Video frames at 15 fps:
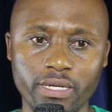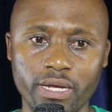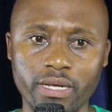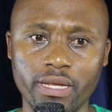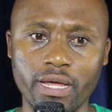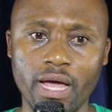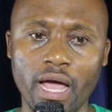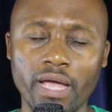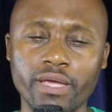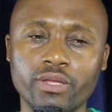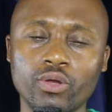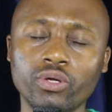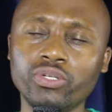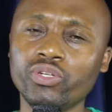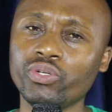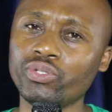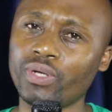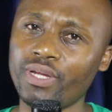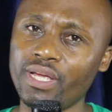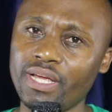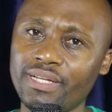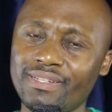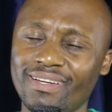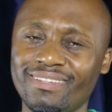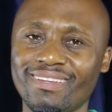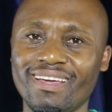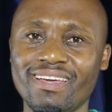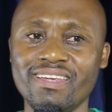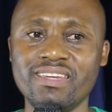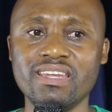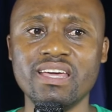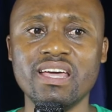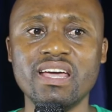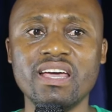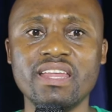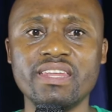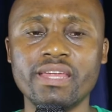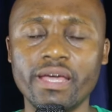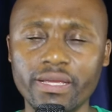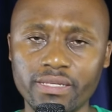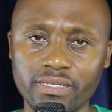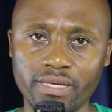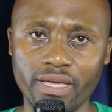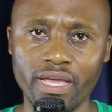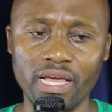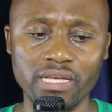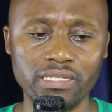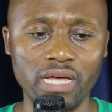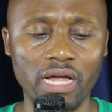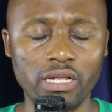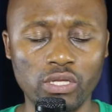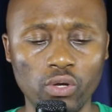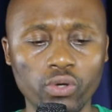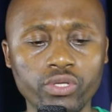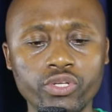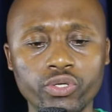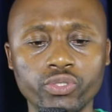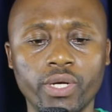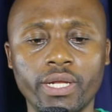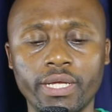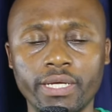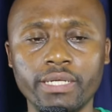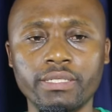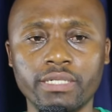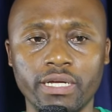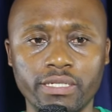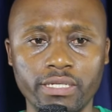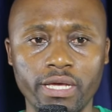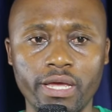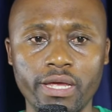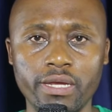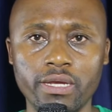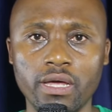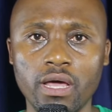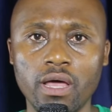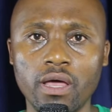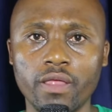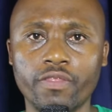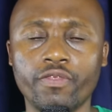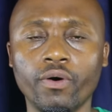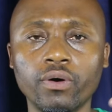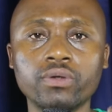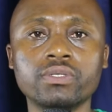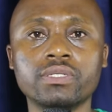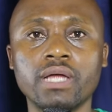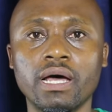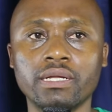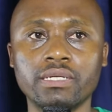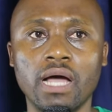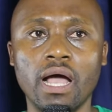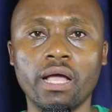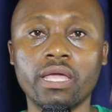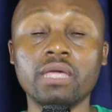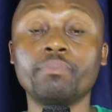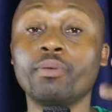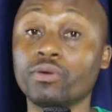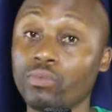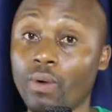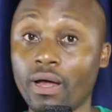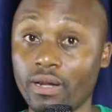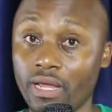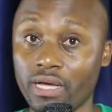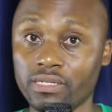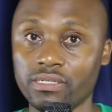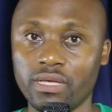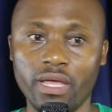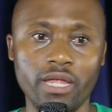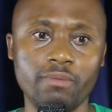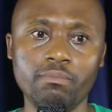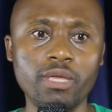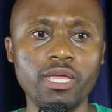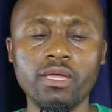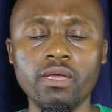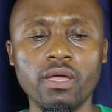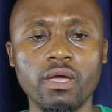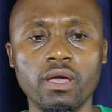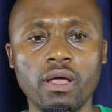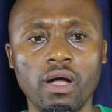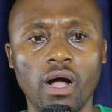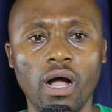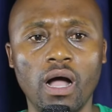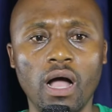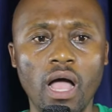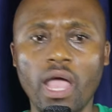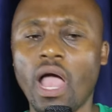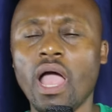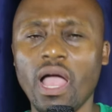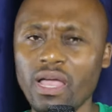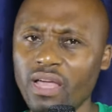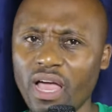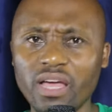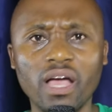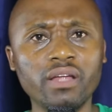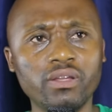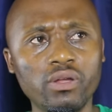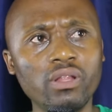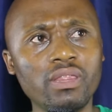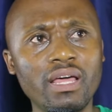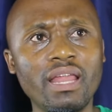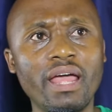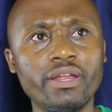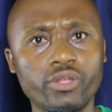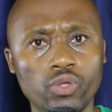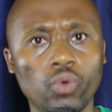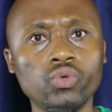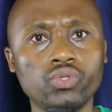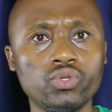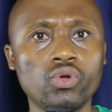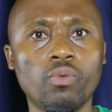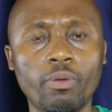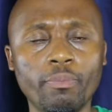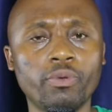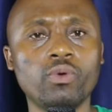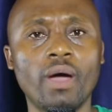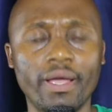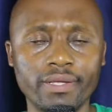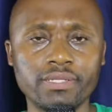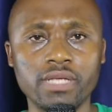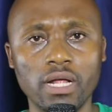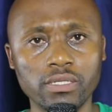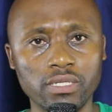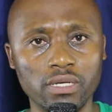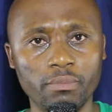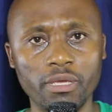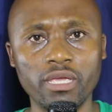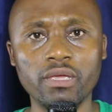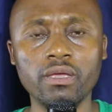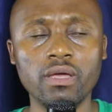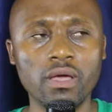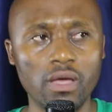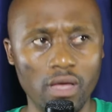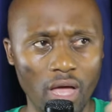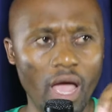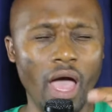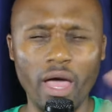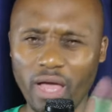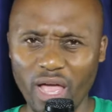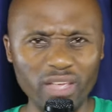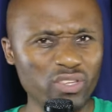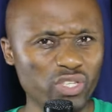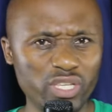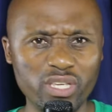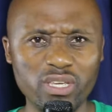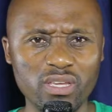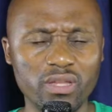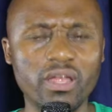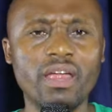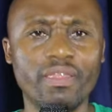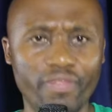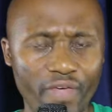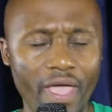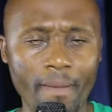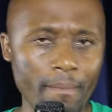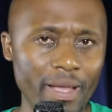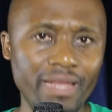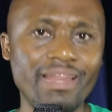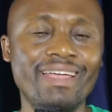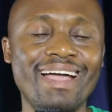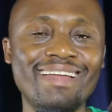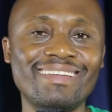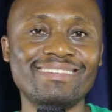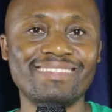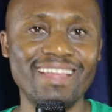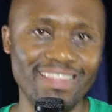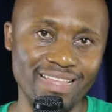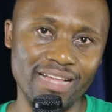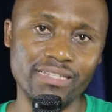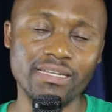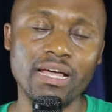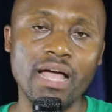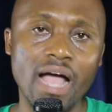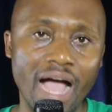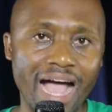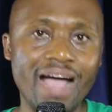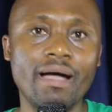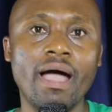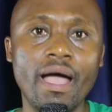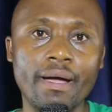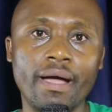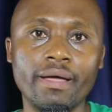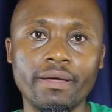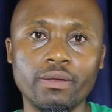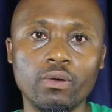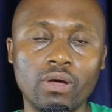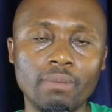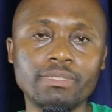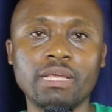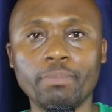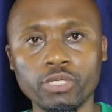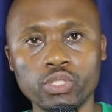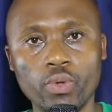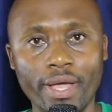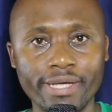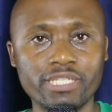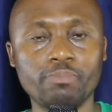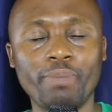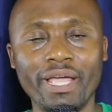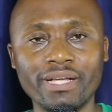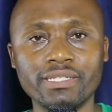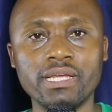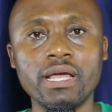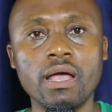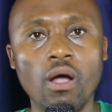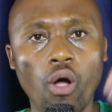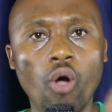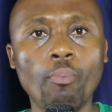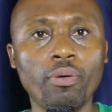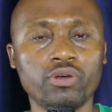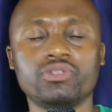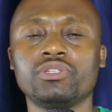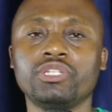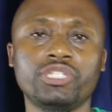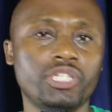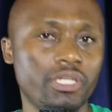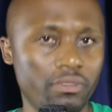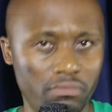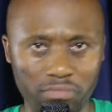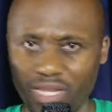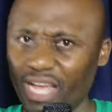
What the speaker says: And I don't usually entertain naysayers. I don't usually entertain those that are keyboard warriors. And me, I not that I don't know people who are insulting me. I see them and I understand that I'm supposed to expect opposition.